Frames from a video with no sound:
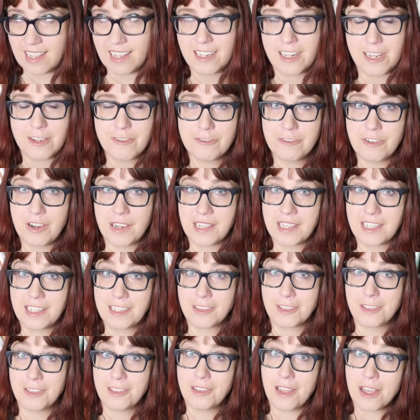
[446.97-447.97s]
and I
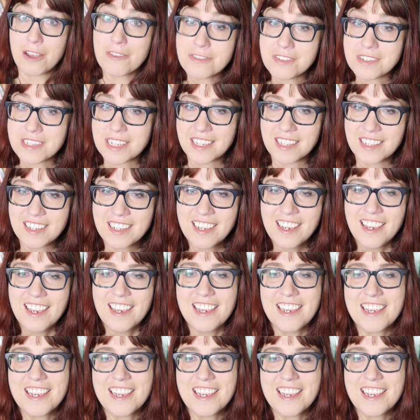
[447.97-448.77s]
fucking loved it,